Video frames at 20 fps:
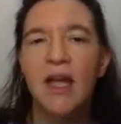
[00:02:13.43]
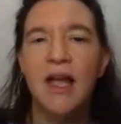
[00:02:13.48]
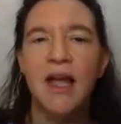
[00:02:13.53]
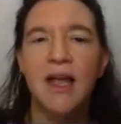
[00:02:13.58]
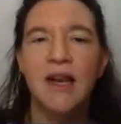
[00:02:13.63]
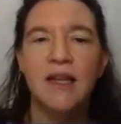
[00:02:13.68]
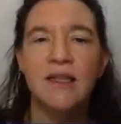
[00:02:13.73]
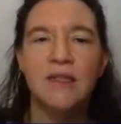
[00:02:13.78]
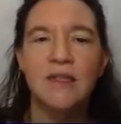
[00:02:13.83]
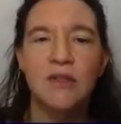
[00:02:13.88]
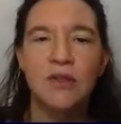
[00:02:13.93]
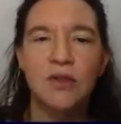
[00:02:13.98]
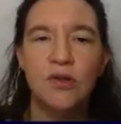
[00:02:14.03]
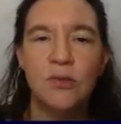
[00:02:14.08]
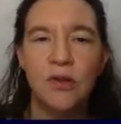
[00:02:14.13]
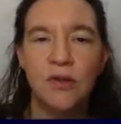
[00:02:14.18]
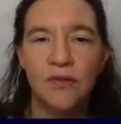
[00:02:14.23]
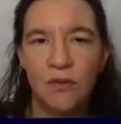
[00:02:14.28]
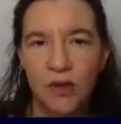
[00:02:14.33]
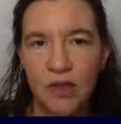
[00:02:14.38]
And let's assume
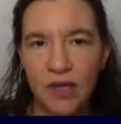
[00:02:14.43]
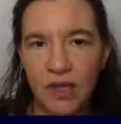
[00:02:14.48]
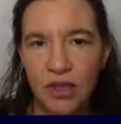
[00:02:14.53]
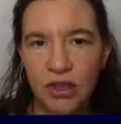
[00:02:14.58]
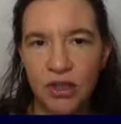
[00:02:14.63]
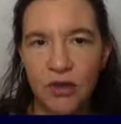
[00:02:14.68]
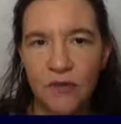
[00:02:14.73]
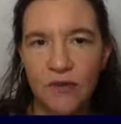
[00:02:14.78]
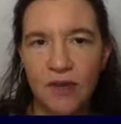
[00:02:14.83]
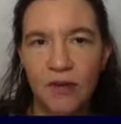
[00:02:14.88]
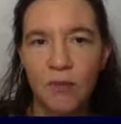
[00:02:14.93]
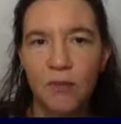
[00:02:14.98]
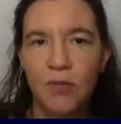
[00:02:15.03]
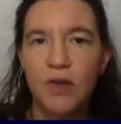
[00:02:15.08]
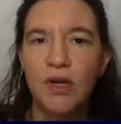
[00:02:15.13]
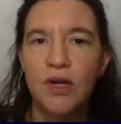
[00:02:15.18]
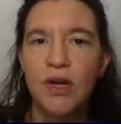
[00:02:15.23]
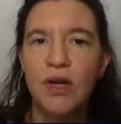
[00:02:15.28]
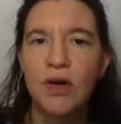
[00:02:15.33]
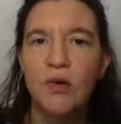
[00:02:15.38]
that for each of them, we
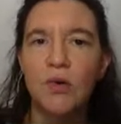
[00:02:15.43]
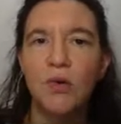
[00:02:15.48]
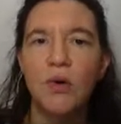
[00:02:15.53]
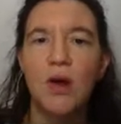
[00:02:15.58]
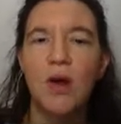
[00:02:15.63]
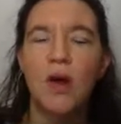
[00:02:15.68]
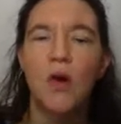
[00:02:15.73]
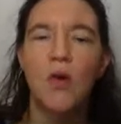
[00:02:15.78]
know